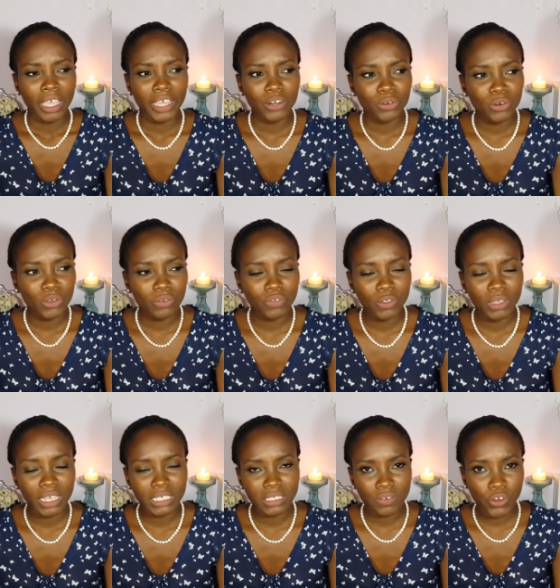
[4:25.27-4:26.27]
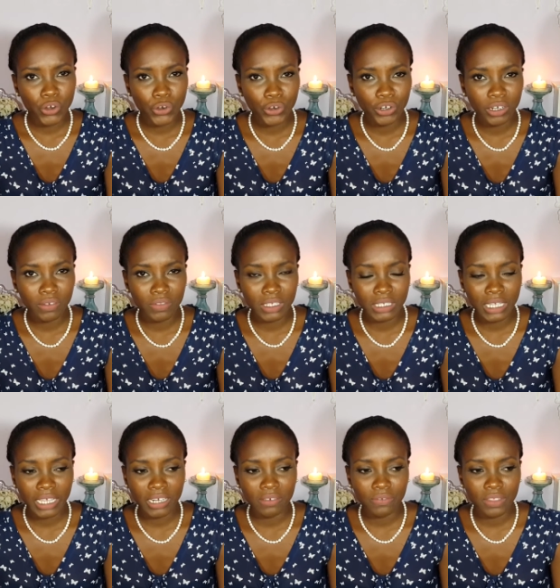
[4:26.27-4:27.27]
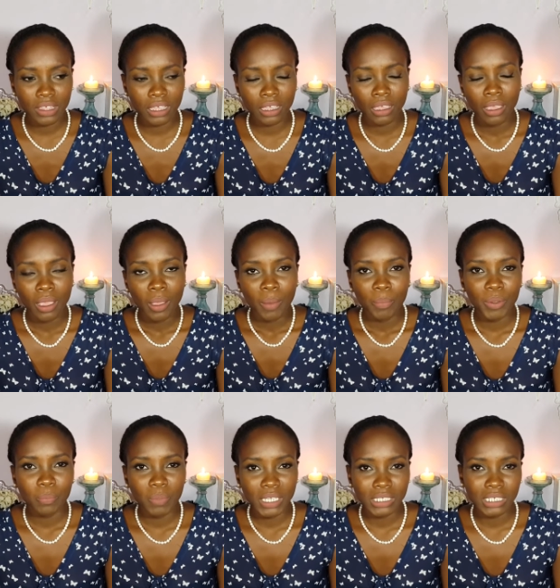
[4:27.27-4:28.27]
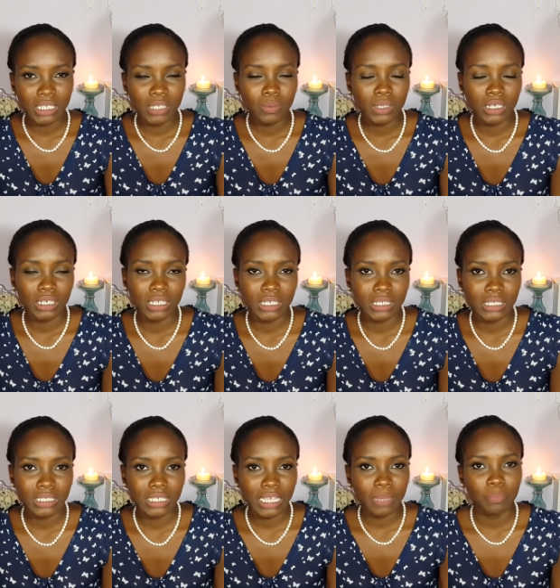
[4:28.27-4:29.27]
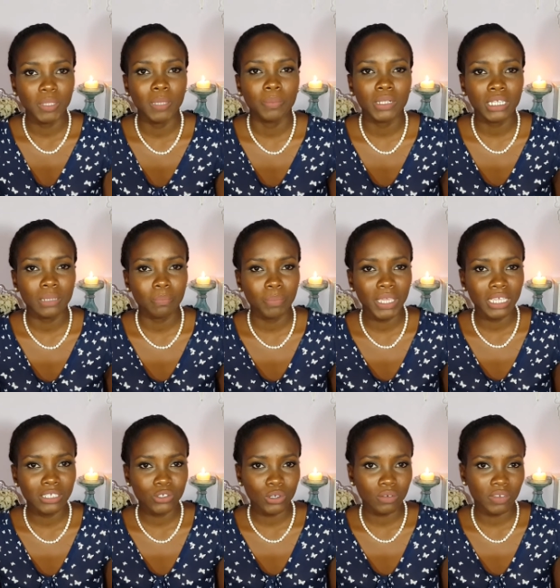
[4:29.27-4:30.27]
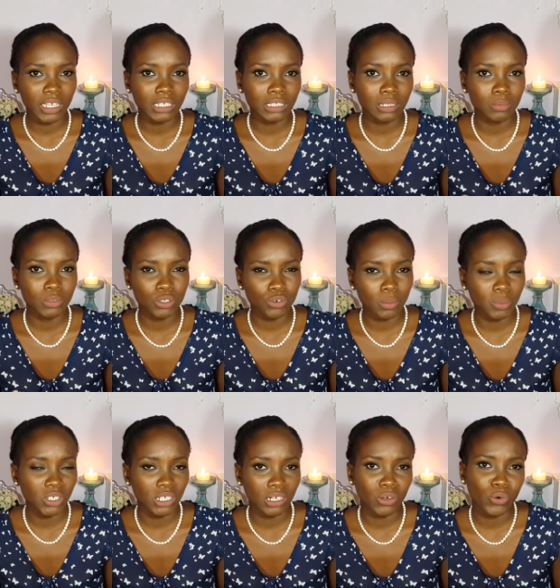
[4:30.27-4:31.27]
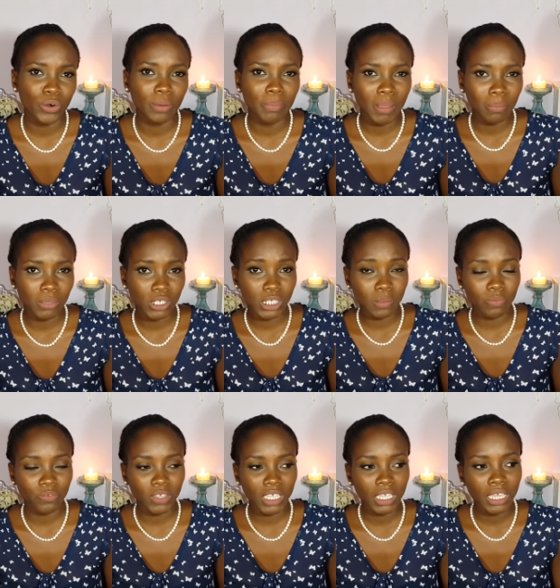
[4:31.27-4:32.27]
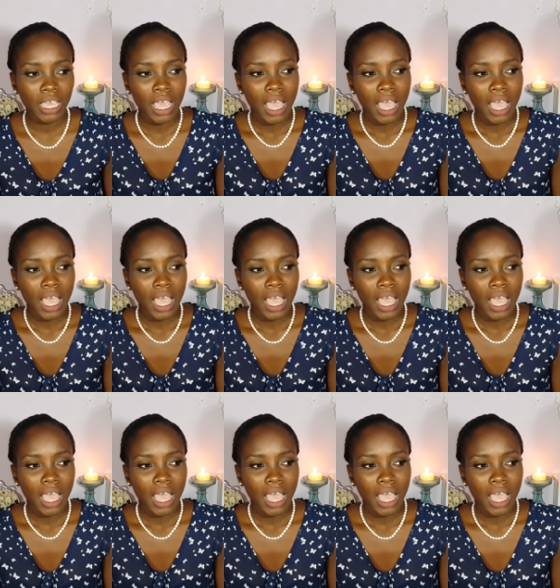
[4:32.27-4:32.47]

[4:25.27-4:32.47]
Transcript: I don't know if you guys have heard of this kind of thing, but basically what it is that people can pay sort of like a subscription or a membership fee,